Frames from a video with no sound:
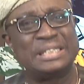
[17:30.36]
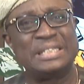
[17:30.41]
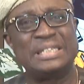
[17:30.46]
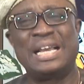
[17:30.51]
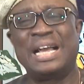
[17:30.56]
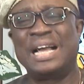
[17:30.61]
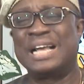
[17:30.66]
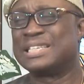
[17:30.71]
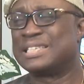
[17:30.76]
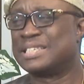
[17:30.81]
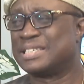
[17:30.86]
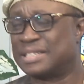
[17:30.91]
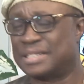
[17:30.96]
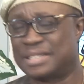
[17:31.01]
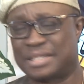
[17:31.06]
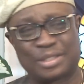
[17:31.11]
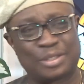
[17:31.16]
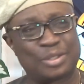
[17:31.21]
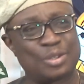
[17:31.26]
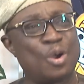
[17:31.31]

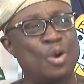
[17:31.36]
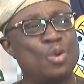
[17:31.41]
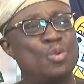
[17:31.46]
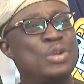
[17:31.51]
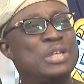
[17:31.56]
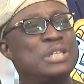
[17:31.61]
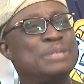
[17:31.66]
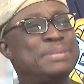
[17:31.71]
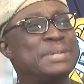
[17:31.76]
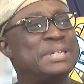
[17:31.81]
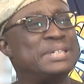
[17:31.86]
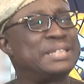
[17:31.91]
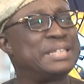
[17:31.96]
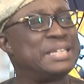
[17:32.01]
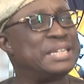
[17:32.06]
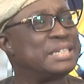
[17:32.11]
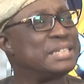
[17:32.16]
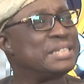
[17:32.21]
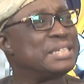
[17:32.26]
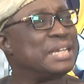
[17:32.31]
has always been
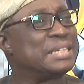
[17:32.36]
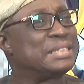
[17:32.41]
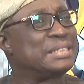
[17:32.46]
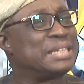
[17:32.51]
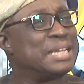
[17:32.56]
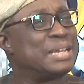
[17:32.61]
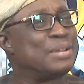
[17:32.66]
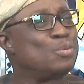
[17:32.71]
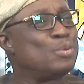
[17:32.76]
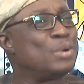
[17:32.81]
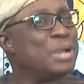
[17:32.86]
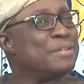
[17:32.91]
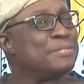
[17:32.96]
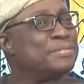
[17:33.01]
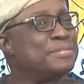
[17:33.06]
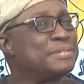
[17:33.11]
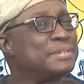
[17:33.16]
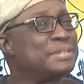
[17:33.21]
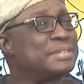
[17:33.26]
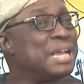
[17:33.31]
things that we have
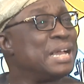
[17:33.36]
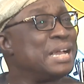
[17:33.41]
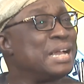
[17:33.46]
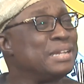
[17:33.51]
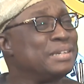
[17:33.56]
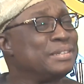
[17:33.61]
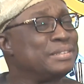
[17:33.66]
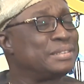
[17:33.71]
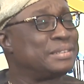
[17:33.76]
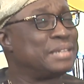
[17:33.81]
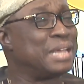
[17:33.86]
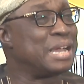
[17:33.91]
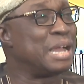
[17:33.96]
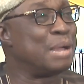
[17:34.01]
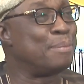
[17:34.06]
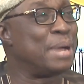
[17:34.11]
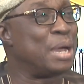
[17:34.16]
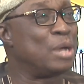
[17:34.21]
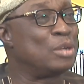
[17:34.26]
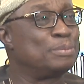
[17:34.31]
sang
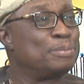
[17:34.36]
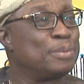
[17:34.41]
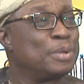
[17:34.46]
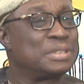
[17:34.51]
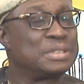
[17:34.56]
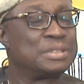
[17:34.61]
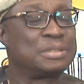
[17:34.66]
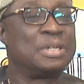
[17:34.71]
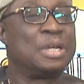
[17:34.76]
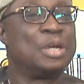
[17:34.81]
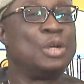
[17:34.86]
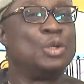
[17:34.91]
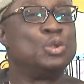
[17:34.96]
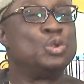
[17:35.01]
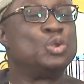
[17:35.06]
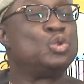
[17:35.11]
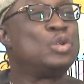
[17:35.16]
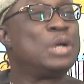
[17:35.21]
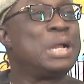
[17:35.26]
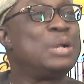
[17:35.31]
about, but
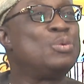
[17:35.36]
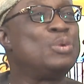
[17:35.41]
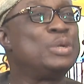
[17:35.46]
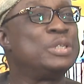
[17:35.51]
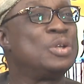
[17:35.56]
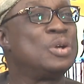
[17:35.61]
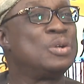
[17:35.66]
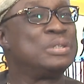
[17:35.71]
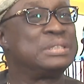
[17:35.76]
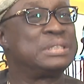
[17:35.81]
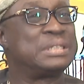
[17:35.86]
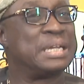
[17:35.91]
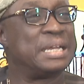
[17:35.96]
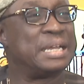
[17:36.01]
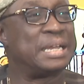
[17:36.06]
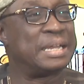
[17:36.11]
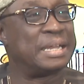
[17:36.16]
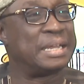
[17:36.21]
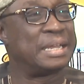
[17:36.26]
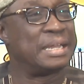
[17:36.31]
usually we don't
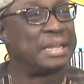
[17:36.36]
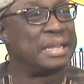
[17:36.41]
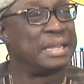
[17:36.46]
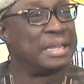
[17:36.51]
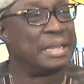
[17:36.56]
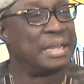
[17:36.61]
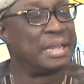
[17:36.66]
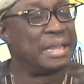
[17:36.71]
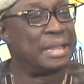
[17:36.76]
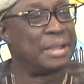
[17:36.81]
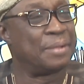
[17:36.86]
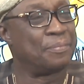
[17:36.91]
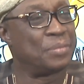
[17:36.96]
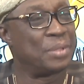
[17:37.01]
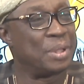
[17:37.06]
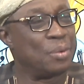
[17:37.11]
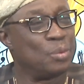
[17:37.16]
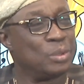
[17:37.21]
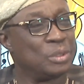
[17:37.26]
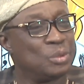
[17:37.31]

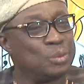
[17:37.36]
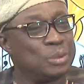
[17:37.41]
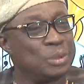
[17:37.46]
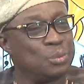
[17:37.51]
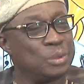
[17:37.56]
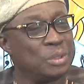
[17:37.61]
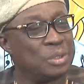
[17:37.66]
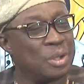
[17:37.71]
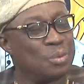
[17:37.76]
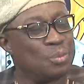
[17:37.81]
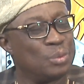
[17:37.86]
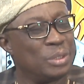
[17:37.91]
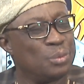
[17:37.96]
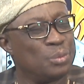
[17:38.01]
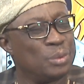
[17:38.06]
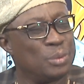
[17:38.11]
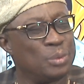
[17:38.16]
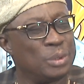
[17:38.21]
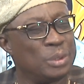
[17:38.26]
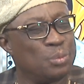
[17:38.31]

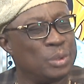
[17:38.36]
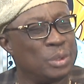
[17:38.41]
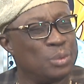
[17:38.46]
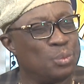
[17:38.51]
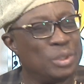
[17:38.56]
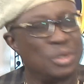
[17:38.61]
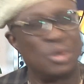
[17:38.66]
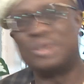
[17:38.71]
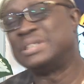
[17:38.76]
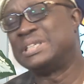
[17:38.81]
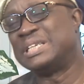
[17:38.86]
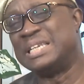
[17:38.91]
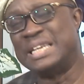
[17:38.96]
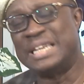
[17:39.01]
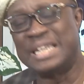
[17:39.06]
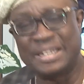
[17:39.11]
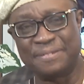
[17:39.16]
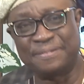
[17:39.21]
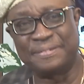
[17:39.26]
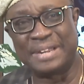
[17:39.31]
we don't
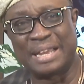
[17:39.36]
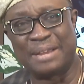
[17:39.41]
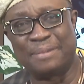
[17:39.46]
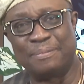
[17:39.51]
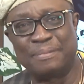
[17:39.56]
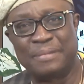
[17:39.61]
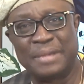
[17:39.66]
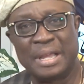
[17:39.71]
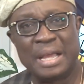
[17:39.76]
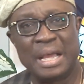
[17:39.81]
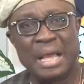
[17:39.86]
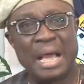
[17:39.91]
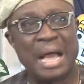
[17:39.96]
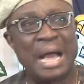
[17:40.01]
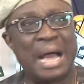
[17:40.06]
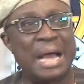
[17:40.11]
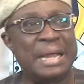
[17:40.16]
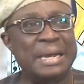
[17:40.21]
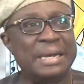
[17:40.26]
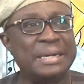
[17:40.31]
live them.
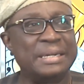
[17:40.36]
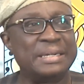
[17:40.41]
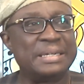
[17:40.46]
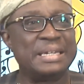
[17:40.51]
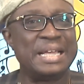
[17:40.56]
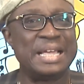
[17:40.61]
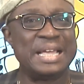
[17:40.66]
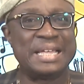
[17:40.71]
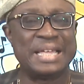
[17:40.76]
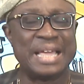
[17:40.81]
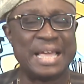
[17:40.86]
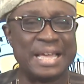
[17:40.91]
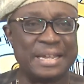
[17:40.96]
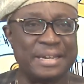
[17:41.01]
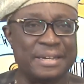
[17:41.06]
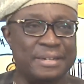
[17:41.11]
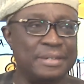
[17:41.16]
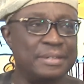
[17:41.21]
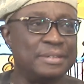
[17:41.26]
And again,